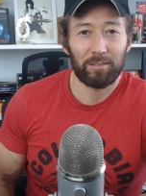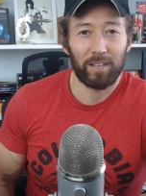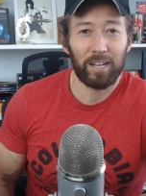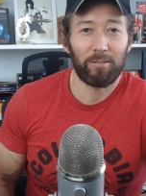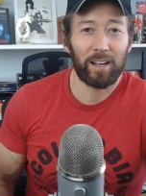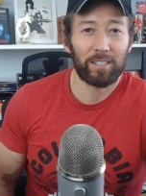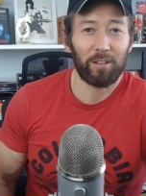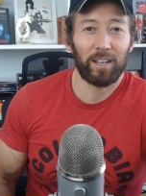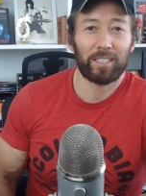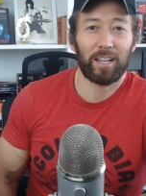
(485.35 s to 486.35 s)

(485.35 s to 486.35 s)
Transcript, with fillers: Anyway, until next time,